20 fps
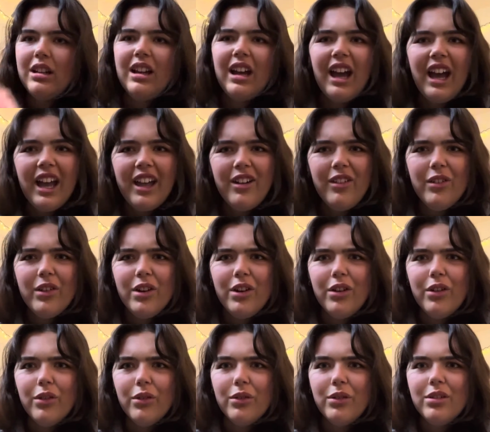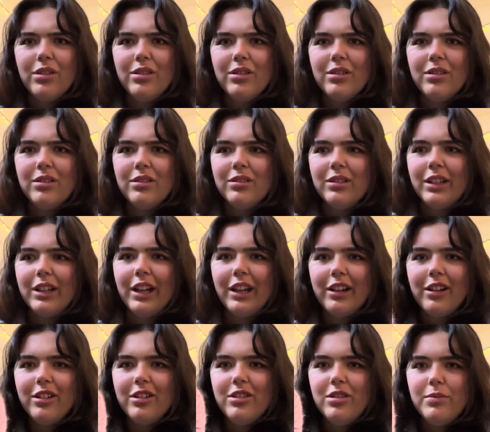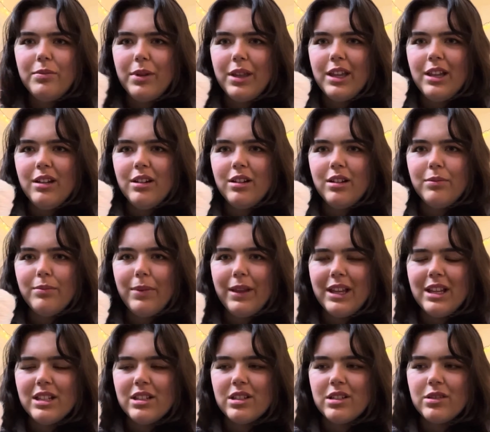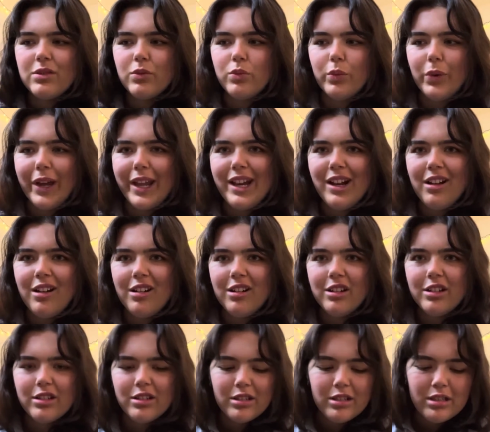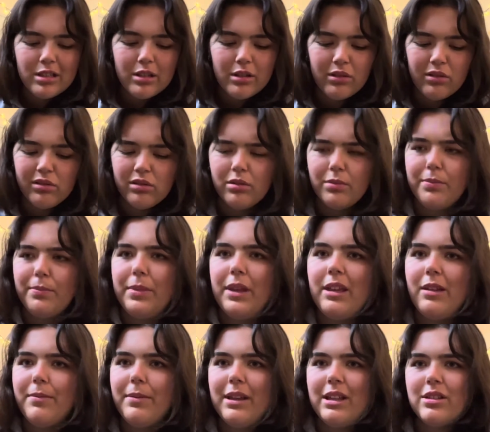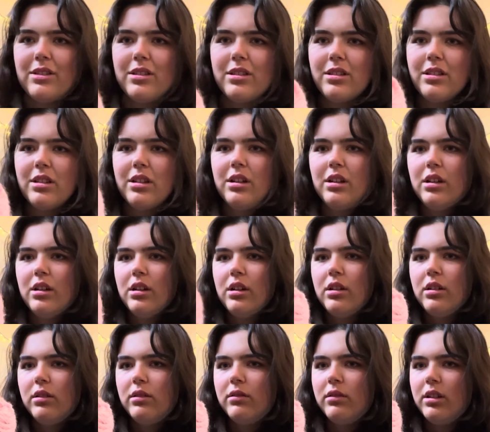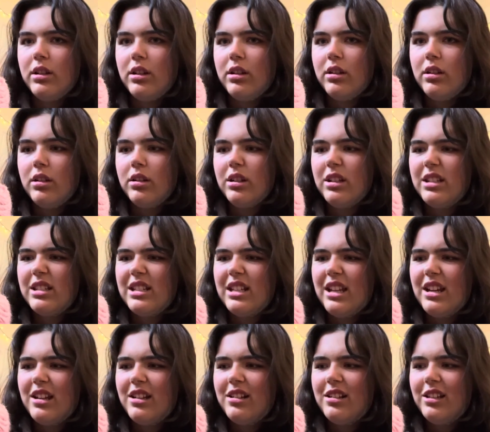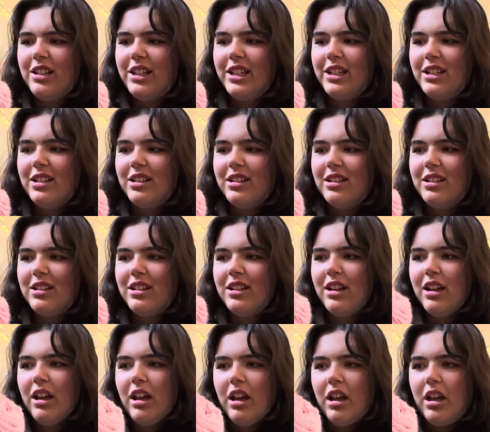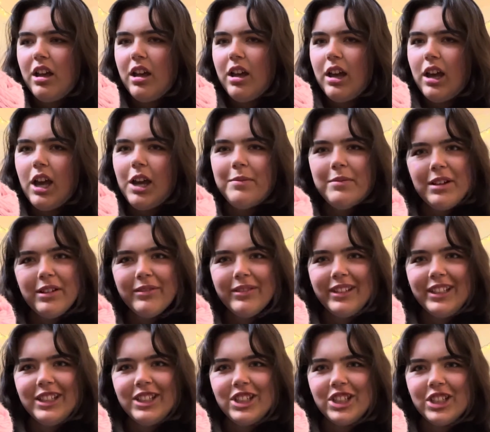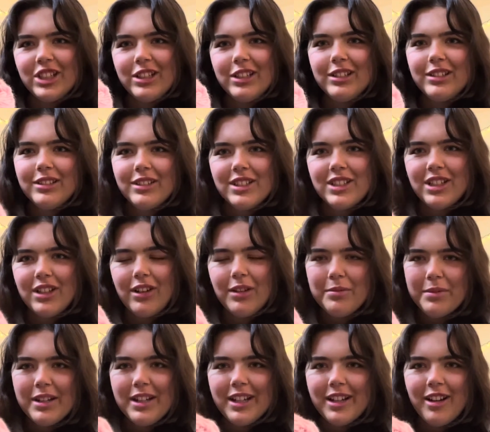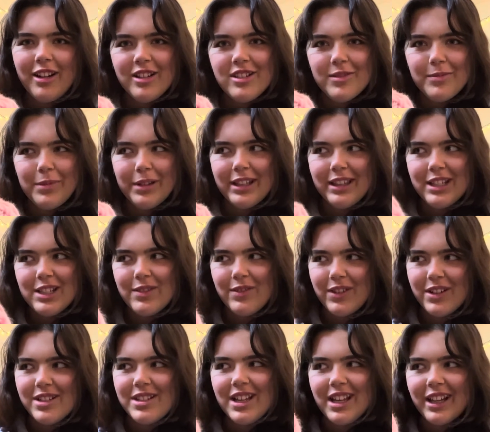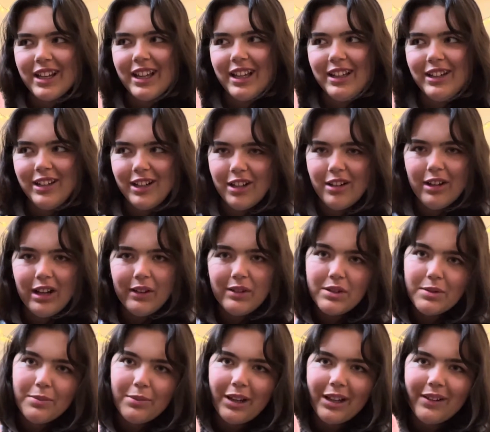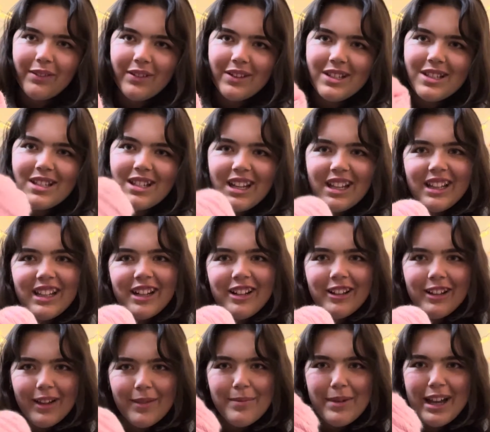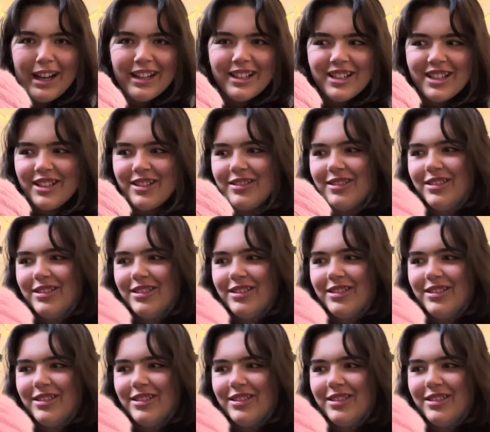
I don't know, like I could do pink base white hearts or pink base red heart. Is that ugly? I'm not really sure, so I'm gonna contemplate this for a second and go have some breakfast and then I'll get back to you.